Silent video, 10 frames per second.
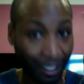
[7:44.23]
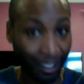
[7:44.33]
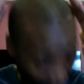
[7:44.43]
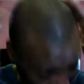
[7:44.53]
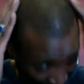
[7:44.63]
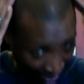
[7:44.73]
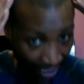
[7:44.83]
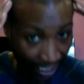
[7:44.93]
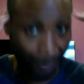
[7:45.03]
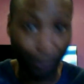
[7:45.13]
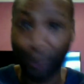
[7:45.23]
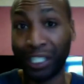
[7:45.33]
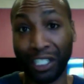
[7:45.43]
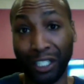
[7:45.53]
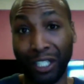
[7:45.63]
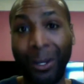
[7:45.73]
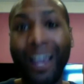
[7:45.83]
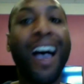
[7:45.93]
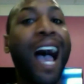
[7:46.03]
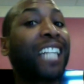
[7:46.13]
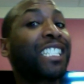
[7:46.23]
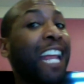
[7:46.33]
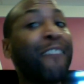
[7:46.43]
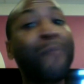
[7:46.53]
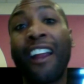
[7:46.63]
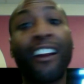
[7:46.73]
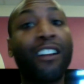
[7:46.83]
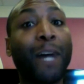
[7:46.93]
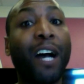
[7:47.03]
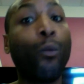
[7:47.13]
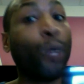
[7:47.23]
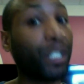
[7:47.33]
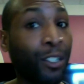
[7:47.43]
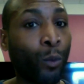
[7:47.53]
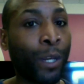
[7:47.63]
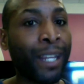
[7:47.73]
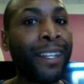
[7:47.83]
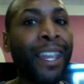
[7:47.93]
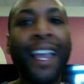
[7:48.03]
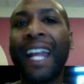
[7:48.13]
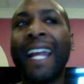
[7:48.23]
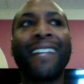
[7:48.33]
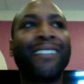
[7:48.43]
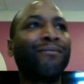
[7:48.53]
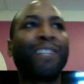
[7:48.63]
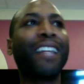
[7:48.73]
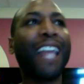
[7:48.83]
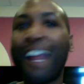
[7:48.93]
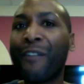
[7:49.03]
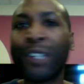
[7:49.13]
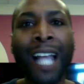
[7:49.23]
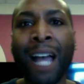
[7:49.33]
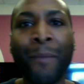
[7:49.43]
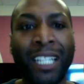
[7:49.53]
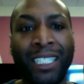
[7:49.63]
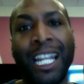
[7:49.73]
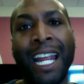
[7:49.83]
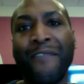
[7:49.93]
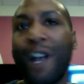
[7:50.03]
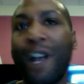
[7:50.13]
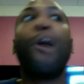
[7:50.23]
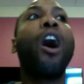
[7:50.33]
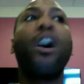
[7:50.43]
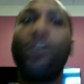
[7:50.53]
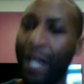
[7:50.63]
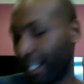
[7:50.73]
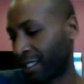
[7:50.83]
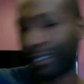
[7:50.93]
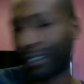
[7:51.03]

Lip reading: as you can see, it's pretty low. I shave my hair about once a week, and every time I shave, I'm always